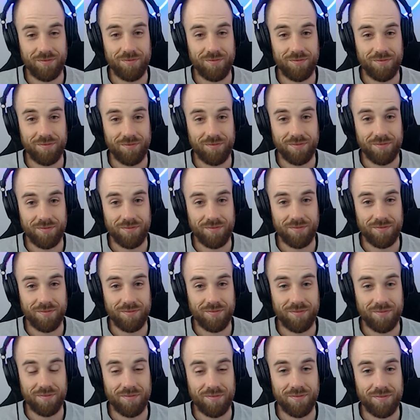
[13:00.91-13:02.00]

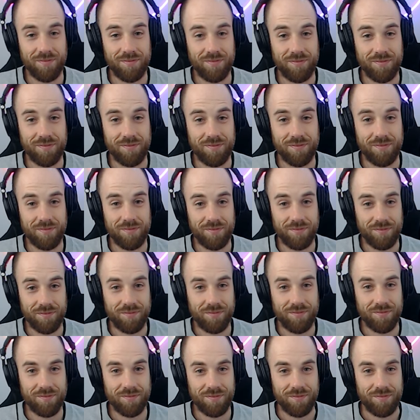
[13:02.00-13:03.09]

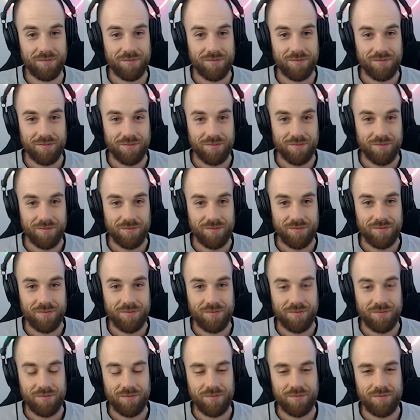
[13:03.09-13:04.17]

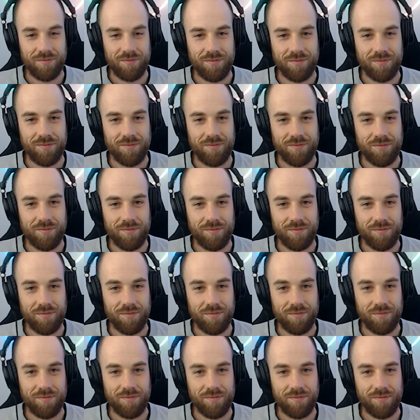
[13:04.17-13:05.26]

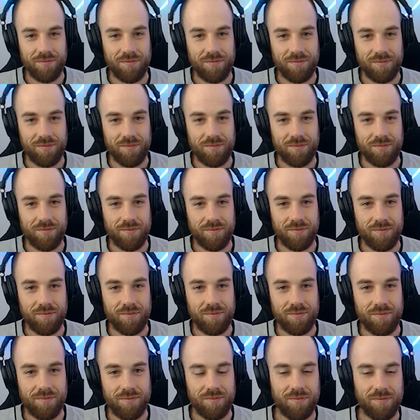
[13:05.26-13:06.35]

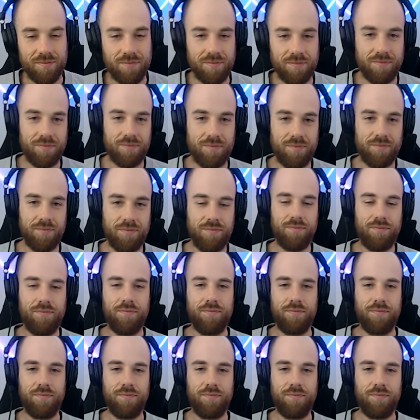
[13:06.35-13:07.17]
This person isn't speaking.